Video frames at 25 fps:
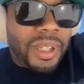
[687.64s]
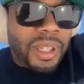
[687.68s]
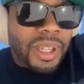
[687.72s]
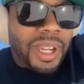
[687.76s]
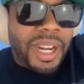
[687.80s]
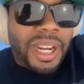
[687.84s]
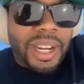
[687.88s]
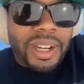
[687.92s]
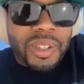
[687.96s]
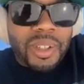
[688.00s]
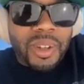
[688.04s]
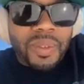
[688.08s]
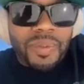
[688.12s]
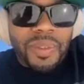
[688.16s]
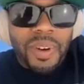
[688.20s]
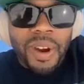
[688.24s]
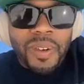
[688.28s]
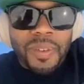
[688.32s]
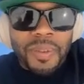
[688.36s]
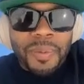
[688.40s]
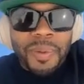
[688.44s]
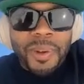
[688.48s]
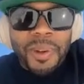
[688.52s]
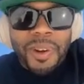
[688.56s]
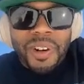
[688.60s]
Canadians are
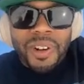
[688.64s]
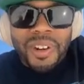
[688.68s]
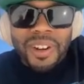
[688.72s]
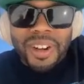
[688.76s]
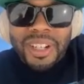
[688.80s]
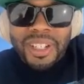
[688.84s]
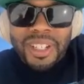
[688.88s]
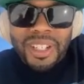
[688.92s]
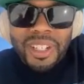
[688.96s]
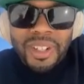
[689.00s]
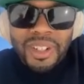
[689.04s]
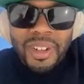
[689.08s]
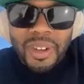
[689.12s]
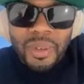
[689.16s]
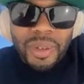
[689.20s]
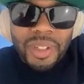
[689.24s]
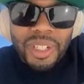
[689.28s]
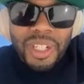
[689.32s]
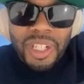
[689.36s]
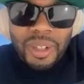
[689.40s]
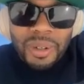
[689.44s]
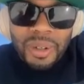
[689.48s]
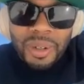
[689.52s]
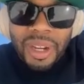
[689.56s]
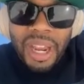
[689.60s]
very familiar to us. You know,
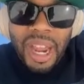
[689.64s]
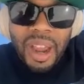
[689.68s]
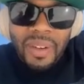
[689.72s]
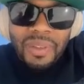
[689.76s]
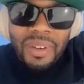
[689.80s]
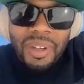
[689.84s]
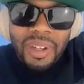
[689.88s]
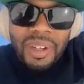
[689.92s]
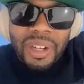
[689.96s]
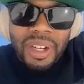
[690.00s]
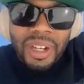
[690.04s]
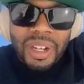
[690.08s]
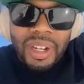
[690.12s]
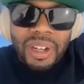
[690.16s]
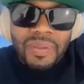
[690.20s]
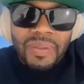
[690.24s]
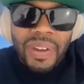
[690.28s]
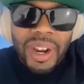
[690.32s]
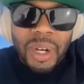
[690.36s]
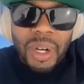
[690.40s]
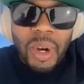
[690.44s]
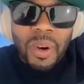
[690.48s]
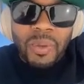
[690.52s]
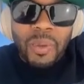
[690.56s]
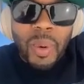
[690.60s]
with just having
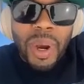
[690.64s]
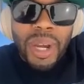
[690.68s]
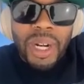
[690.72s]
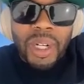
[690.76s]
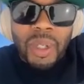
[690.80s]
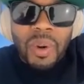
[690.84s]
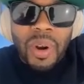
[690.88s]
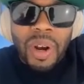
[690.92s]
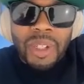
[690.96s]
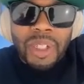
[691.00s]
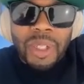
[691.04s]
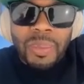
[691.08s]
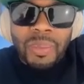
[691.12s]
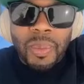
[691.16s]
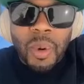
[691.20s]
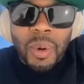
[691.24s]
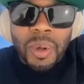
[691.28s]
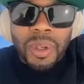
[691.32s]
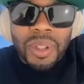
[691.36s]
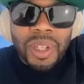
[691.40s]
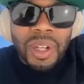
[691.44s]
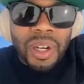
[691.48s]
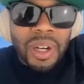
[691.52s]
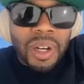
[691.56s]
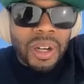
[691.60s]
Vancouver right across the
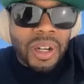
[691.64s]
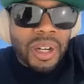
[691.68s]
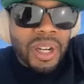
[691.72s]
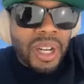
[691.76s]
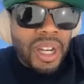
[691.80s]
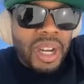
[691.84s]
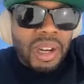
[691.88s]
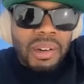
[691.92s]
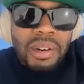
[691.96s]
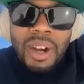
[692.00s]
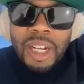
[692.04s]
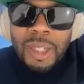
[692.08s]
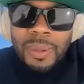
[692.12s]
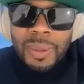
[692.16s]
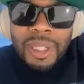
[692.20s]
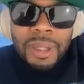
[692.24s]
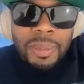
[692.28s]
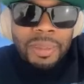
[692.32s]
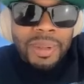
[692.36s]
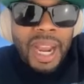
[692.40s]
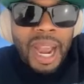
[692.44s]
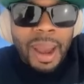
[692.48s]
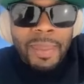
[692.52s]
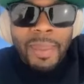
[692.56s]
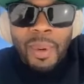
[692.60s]
border there. I spent
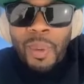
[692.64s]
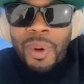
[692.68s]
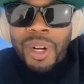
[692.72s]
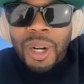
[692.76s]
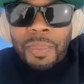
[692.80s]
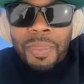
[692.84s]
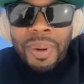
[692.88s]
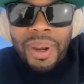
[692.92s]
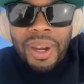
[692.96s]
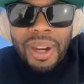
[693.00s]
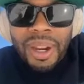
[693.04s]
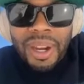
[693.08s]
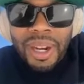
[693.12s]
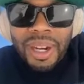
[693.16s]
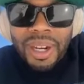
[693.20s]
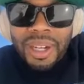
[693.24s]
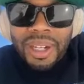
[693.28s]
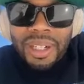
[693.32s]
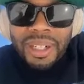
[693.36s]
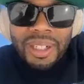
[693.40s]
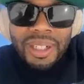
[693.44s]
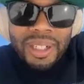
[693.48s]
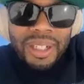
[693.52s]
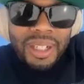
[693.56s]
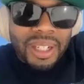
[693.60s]
some time in Winnipeg,
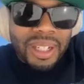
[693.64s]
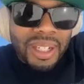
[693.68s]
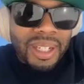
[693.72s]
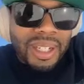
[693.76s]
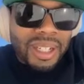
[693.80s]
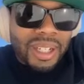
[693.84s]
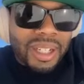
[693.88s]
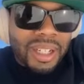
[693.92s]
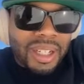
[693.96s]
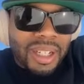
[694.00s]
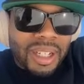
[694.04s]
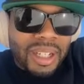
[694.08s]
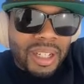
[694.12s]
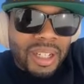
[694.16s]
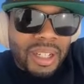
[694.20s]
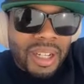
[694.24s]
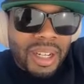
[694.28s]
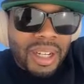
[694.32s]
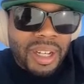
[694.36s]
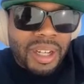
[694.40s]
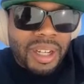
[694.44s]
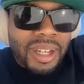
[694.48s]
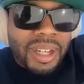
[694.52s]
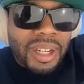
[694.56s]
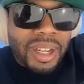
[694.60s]
and you know,
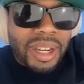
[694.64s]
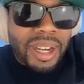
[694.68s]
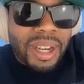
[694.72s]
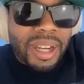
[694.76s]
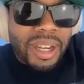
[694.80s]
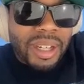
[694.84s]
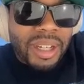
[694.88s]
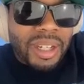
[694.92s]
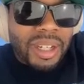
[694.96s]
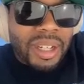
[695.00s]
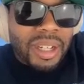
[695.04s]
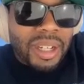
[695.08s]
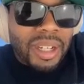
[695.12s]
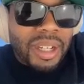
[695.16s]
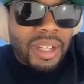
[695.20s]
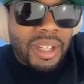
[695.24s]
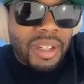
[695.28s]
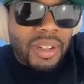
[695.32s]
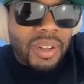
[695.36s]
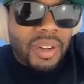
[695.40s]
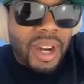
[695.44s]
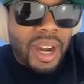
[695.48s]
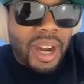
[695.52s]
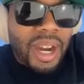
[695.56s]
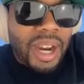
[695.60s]

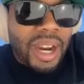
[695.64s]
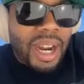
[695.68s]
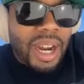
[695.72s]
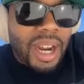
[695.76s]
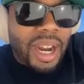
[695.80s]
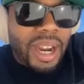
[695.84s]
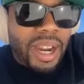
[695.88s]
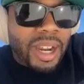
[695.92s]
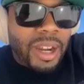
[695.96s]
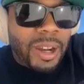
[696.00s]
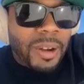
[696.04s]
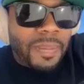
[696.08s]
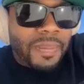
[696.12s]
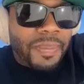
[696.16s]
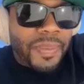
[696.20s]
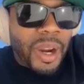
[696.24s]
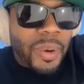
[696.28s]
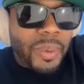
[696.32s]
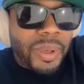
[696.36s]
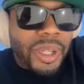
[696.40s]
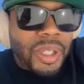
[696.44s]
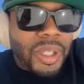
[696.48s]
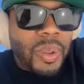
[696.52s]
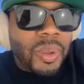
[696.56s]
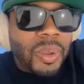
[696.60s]
I
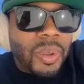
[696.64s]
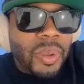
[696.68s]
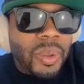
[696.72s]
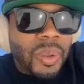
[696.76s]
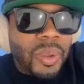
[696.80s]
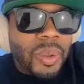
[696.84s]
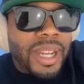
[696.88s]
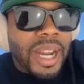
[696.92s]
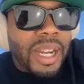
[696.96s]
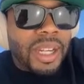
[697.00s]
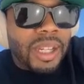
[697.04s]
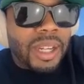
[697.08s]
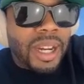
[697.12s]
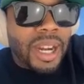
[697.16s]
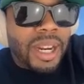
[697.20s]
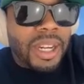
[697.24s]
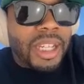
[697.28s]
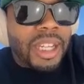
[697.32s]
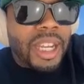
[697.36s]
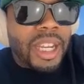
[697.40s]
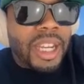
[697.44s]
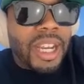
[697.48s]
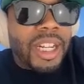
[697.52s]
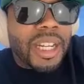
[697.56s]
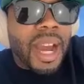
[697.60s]
really do love Canada.
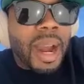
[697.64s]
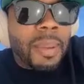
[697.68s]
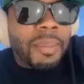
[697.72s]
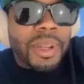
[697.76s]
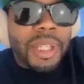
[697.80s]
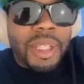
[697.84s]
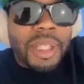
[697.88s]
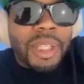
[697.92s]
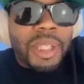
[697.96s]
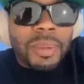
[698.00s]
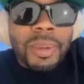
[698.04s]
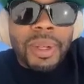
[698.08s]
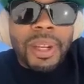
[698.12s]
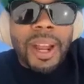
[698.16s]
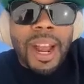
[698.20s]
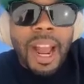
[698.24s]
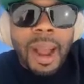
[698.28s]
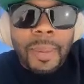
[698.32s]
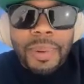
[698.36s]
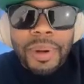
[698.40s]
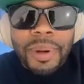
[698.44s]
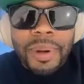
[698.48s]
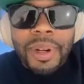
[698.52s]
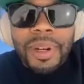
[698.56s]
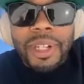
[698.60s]
I'm just really
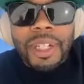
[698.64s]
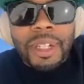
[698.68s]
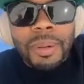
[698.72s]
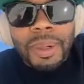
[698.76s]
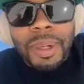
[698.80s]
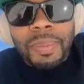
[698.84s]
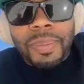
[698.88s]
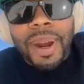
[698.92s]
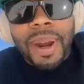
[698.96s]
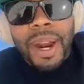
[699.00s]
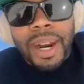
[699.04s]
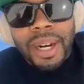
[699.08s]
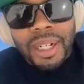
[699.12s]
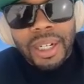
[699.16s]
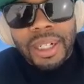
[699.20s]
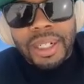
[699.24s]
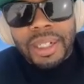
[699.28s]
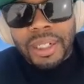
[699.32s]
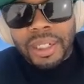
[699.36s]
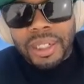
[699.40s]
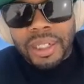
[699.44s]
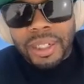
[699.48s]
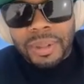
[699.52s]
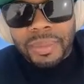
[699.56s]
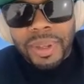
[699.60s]
happy just to be back
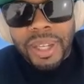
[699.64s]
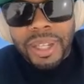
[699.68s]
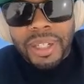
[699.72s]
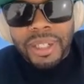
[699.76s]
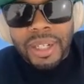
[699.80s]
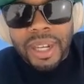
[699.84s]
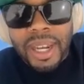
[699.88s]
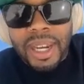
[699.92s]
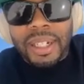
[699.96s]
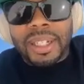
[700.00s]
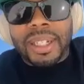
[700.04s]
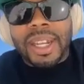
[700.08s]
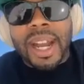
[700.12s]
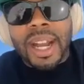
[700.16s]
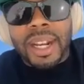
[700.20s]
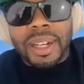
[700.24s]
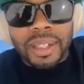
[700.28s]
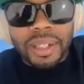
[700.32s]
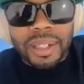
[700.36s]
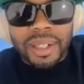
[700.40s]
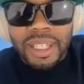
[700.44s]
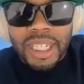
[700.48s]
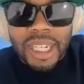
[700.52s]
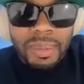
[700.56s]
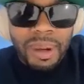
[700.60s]
in
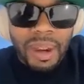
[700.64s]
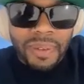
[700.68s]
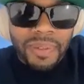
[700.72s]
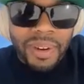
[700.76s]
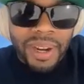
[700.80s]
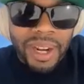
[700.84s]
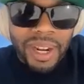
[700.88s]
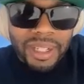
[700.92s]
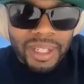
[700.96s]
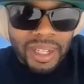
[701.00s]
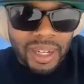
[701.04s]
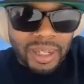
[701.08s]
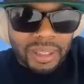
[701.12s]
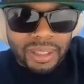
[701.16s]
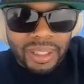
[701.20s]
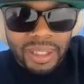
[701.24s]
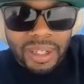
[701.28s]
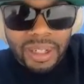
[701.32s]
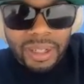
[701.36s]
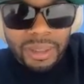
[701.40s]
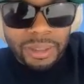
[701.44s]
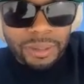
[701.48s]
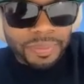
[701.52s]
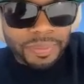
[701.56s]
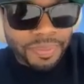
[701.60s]
Canada and see my fans out
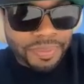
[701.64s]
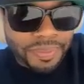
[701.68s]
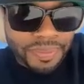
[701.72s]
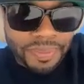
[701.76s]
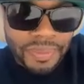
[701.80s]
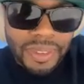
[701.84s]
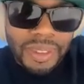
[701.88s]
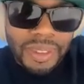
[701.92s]
there. You know.